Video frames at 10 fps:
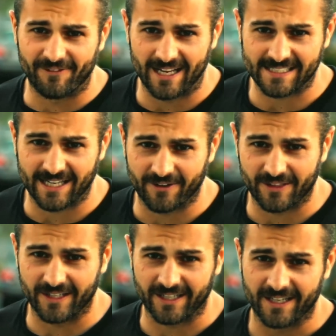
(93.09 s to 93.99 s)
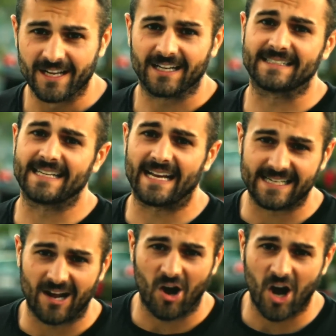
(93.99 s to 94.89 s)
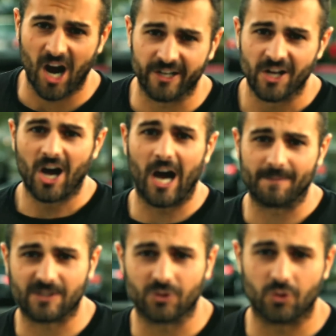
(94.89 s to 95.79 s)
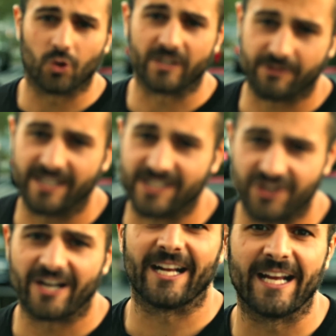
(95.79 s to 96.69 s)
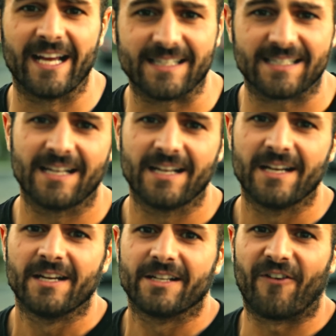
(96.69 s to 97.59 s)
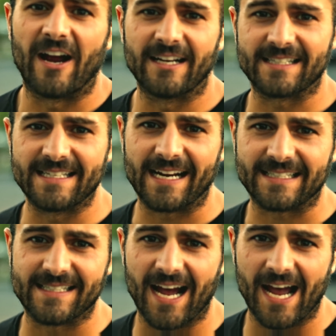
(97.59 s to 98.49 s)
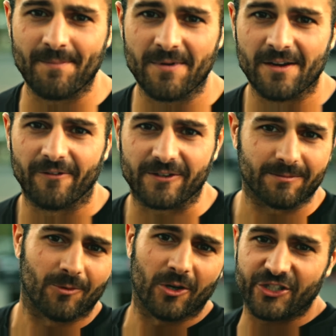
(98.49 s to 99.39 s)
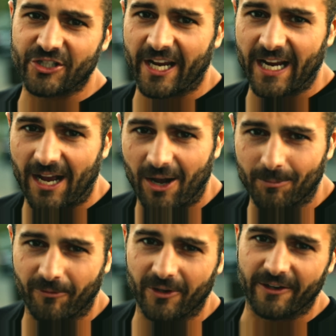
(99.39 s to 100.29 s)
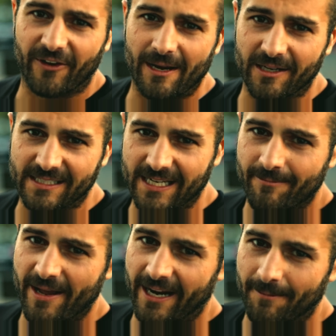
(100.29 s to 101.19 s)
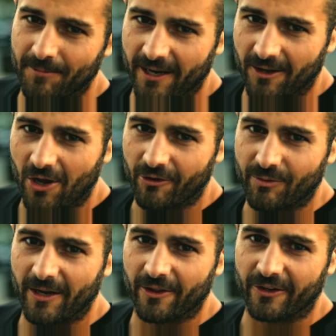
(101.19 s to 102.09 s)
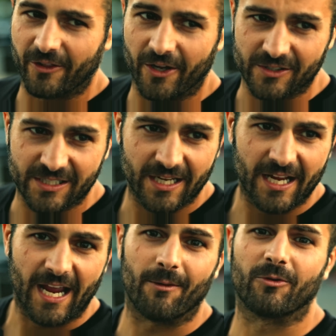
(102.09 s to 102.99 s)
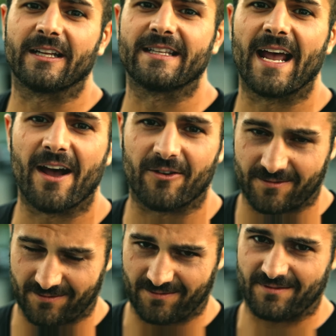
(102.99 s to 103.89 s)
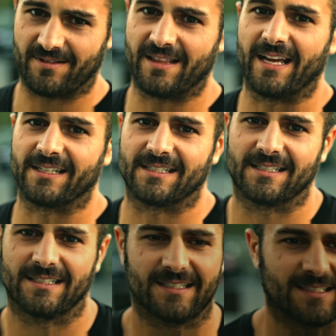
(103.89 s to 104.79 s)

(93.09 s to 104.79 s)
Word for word: I've lost everything, because that's how hard obstacle course race training is. Find us next time for some more shit. I'll hopefully find my sandbag up there along with my other clothes. We'll get down. Thanks.